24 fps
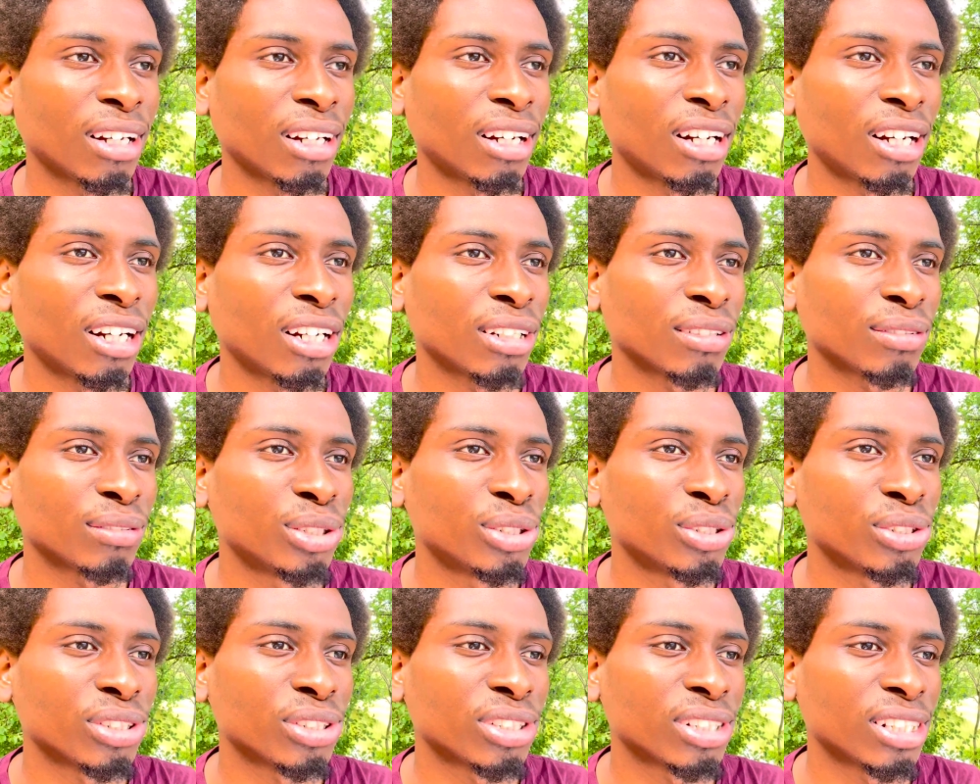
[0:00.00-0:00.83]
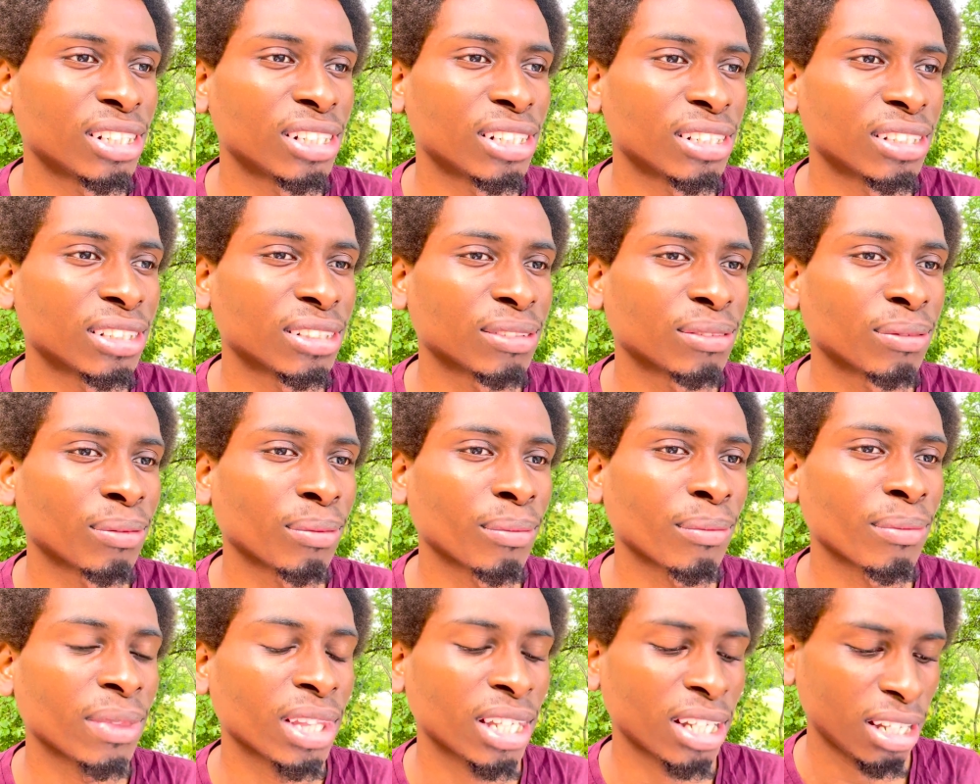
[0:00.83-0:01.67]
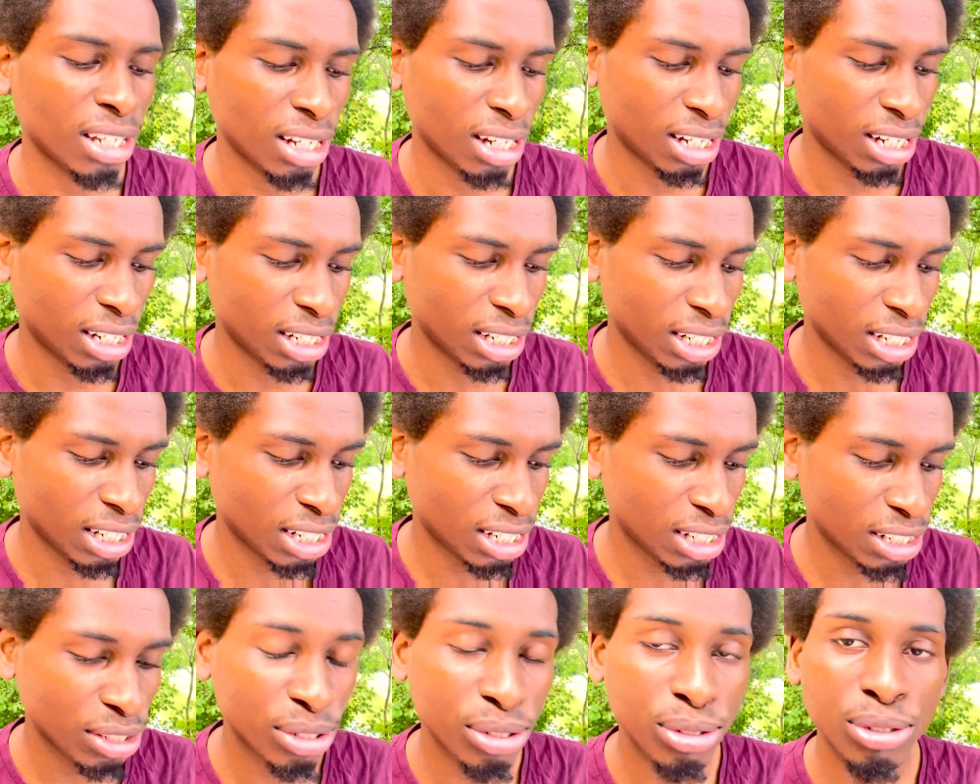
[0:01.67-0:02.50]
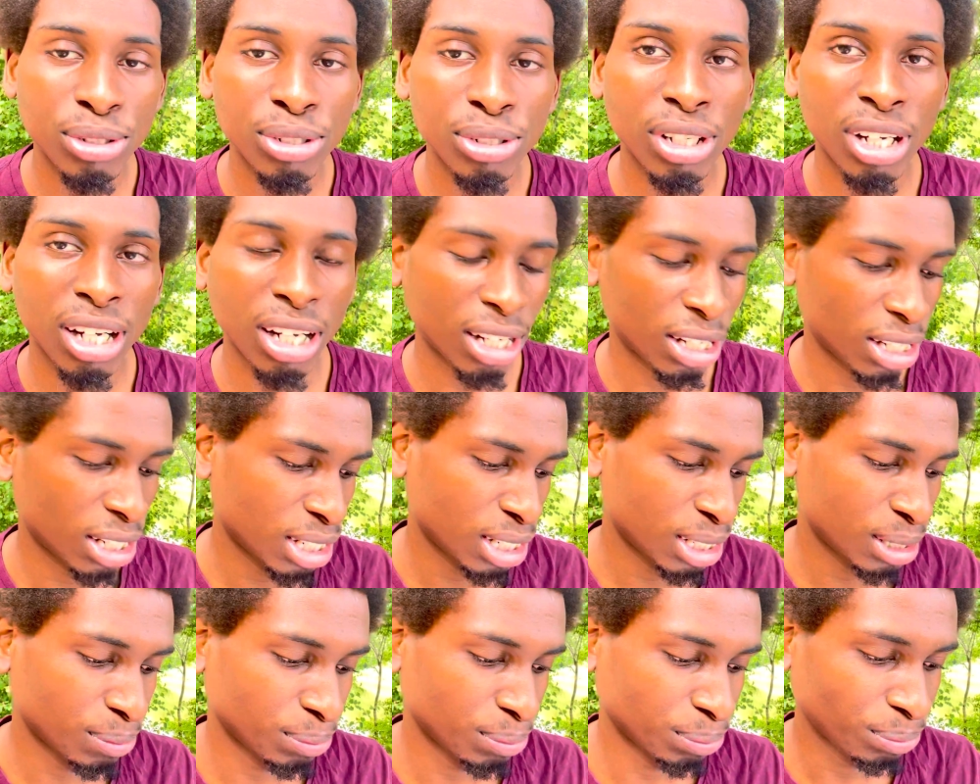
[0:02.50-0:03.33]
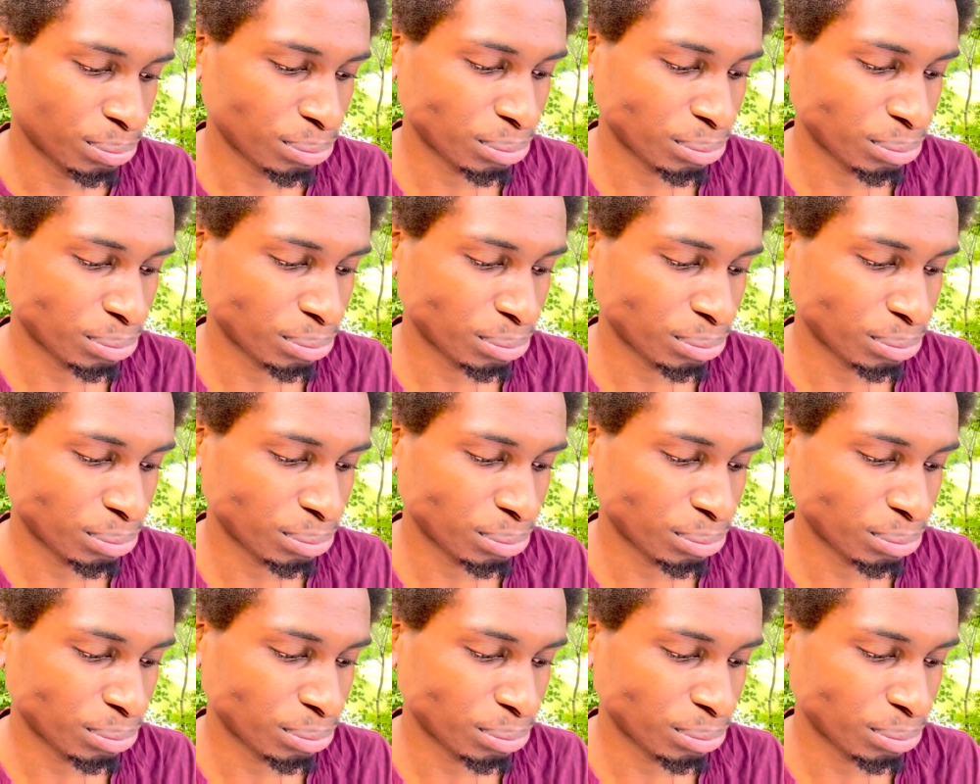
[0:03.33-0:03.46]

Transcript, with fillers: all of those things and also um